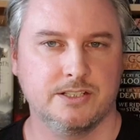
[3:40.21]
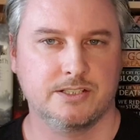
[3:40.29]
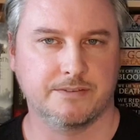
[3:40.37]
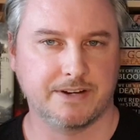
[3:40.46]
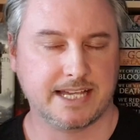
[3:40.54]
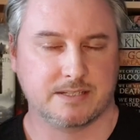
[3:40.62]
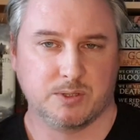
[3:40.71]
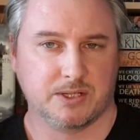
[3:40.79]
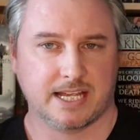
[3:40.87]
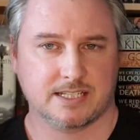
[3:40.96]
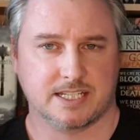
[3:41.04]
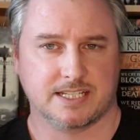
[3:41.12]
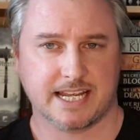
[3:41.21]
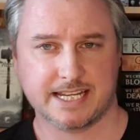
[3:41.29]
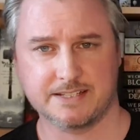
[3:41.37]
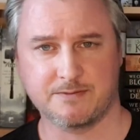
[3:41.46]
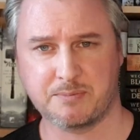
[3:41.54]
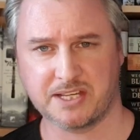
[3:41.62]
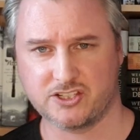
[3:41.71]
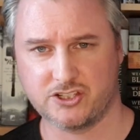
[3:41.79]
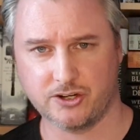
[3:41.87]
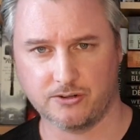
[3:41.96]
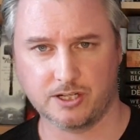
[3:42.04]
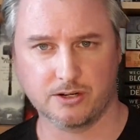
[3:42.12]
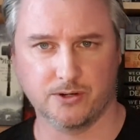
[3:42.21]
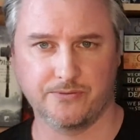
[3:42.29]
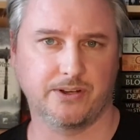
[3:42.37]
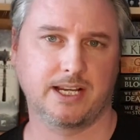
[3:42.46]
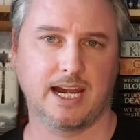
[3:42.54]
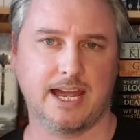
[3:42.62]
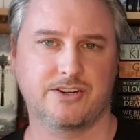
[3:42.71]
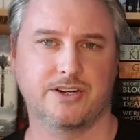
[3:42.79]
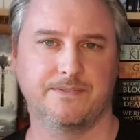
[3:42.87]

So the next book, as I say, is the big chonker of the collection.